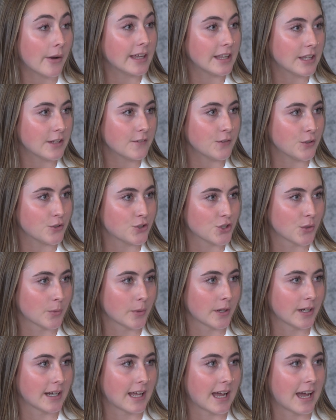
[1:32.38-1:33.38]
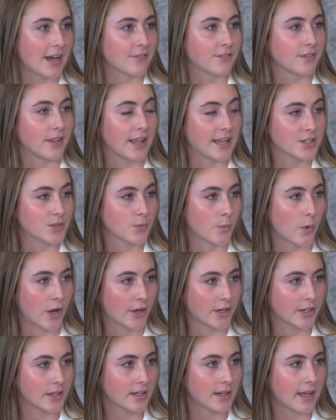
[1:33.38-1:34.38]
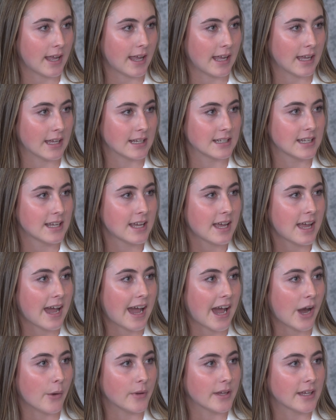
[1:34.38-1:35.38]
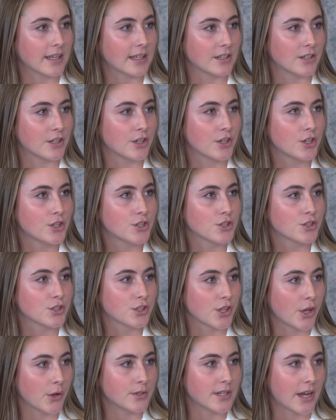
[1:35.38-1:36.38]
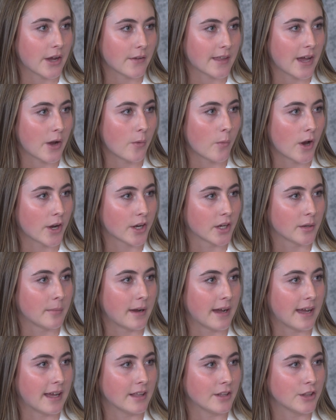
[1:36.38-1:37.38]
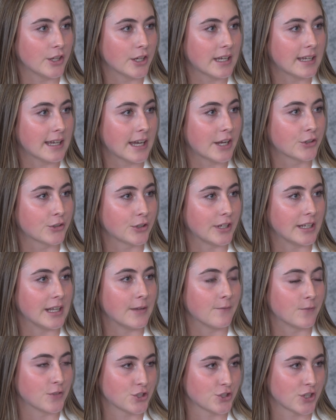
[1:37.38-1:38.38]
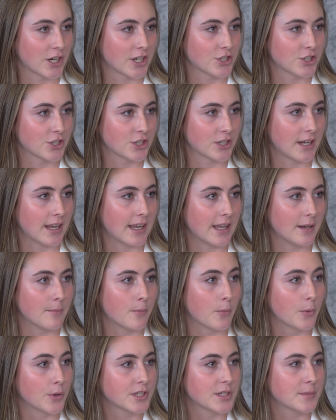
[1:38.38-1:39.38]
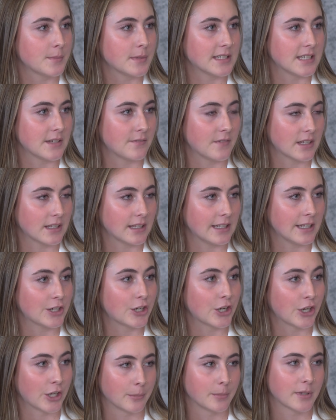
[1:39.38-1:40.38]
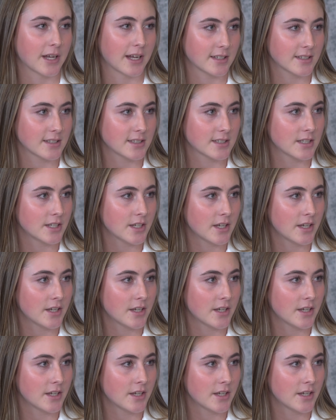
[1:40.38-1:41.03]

in the future we're going to have less water and how we can slow down that water by looking at green infrastructure and more specifically curb cuts.